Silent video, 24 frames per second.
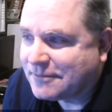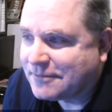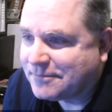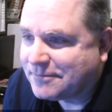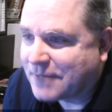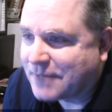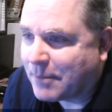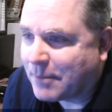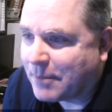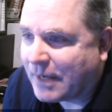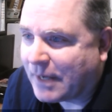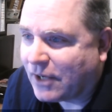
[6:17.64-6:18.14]

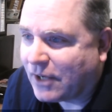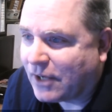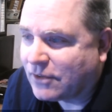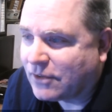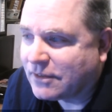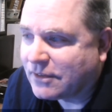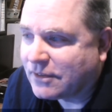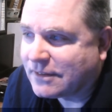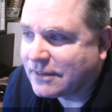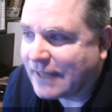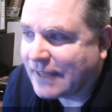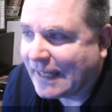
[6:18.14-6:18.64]

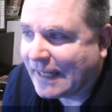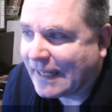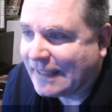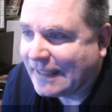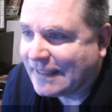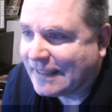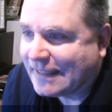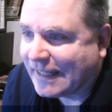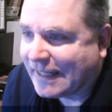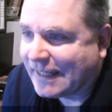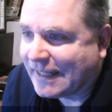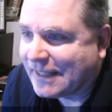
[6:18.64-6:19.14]
About
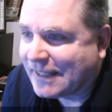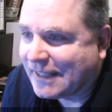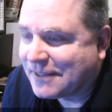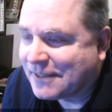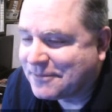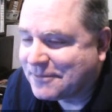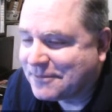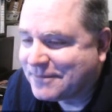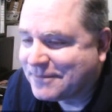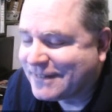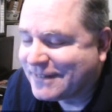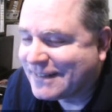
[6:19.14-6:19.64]
AD.
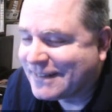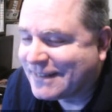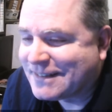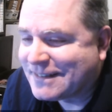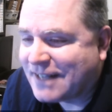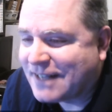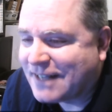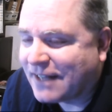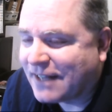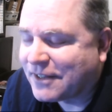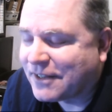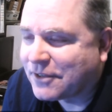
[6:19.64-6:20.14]
It's
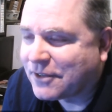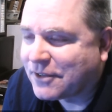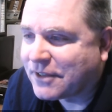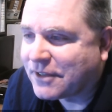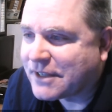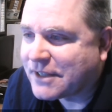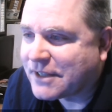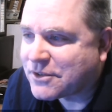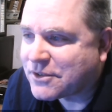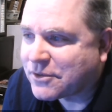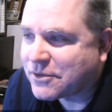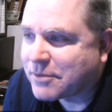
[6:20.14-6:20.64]
not little
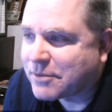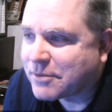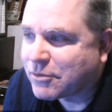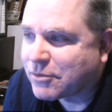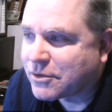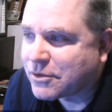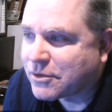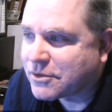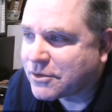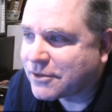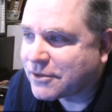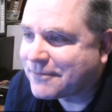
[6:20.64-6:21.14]
history,
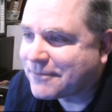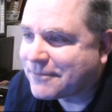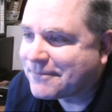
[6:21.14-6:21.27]
Bruce.